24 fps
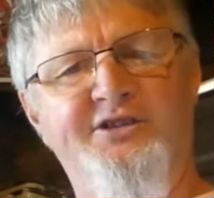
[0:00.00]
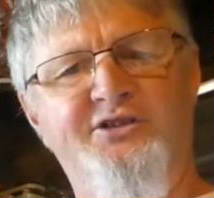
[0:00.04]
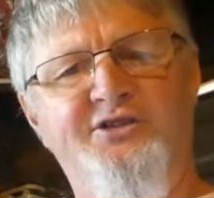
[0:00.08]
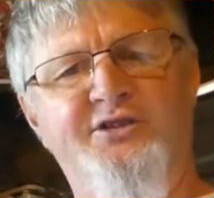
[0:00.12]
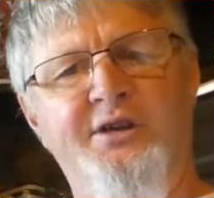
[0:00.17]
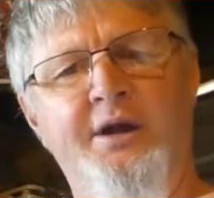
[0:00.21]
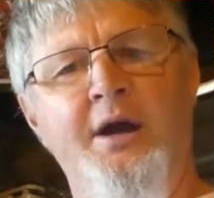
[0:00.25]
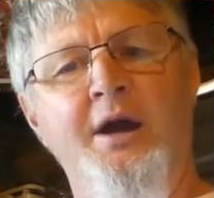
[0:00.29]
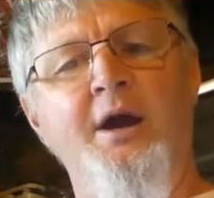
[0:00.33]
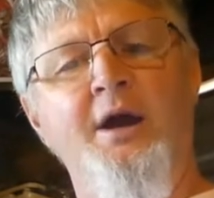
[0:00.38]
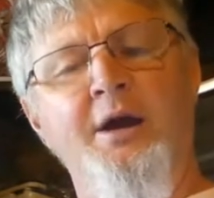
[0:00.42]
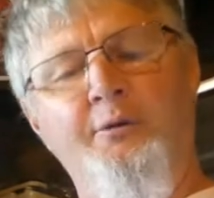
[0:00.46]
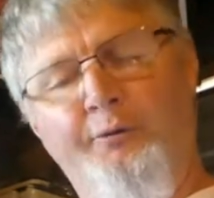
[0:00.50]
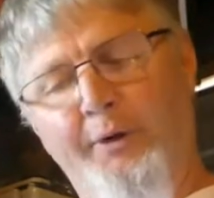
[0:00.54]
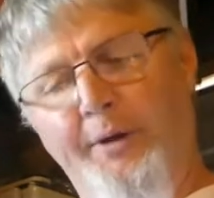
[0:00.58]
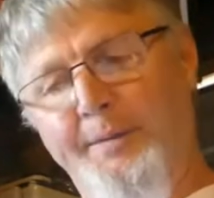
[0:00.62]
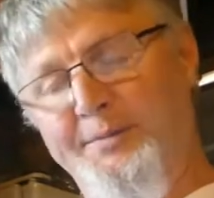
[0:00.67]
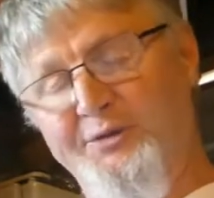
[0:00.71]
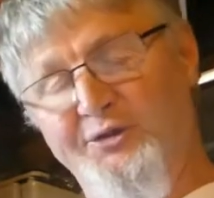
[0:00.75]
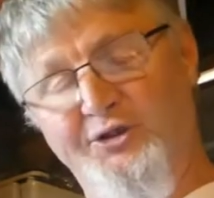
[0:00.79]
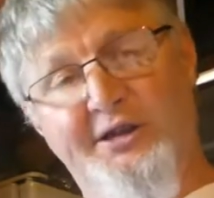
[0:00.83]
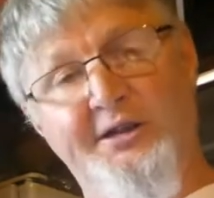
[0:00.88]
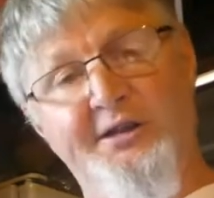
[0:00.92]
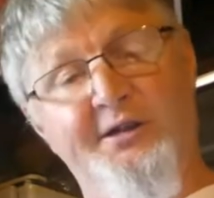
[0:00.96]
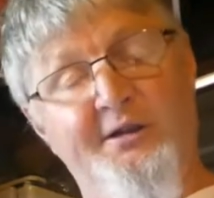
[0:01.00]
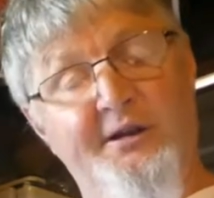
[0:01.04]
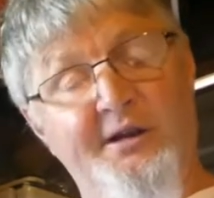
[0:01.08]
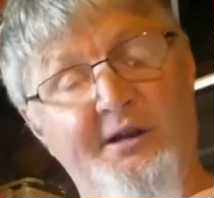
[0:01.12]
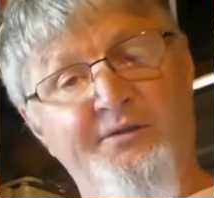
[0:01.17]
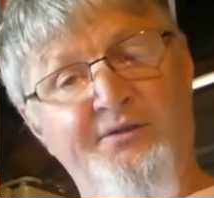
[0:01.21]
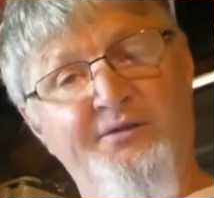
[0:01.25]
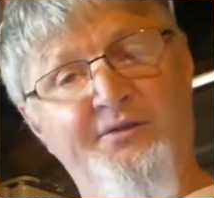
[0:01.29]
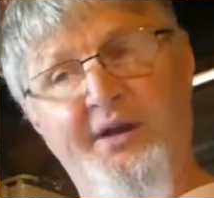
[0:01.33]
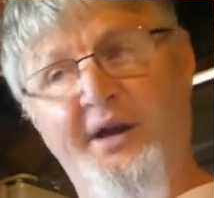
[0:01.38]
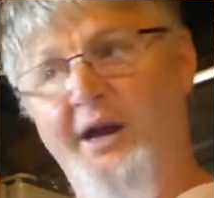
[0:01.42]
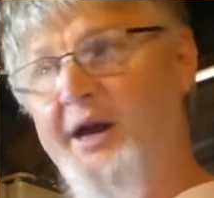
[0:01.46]
the
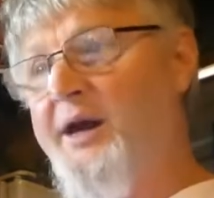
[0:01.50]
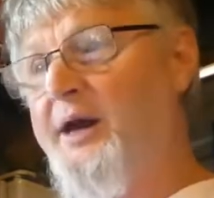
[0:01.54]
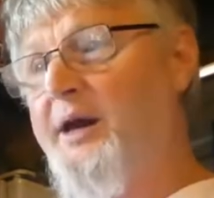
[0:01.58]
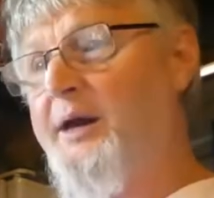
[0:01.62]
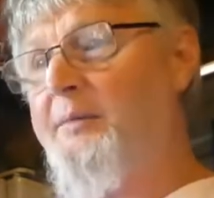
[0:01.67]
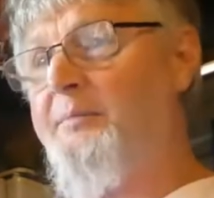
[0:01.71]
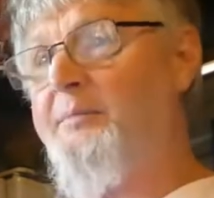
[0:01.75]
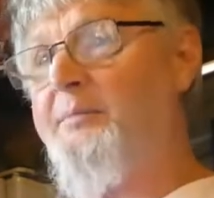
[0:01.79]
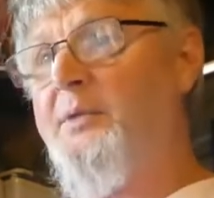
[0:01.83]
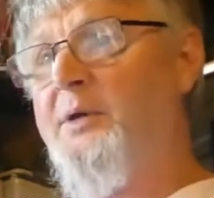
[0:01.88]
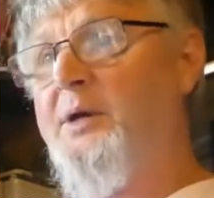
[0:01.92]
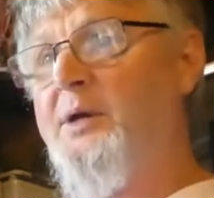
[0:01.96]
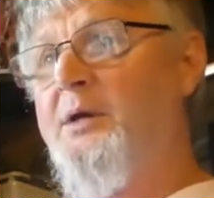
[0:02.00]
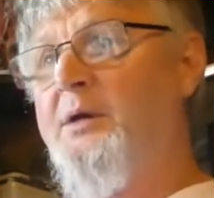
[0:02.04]
representative. I